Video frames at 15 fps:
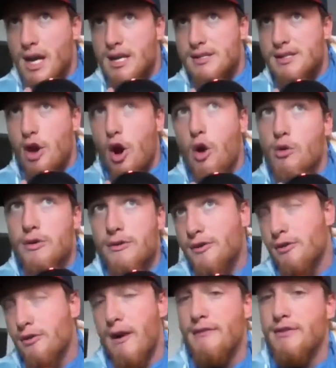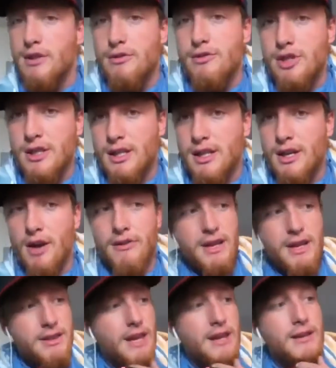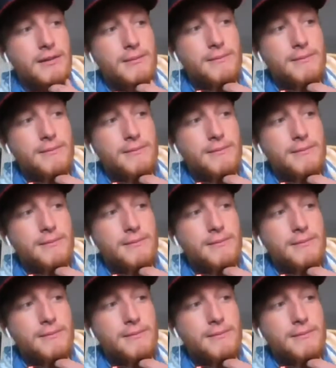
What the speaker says: code for revolution. You know, they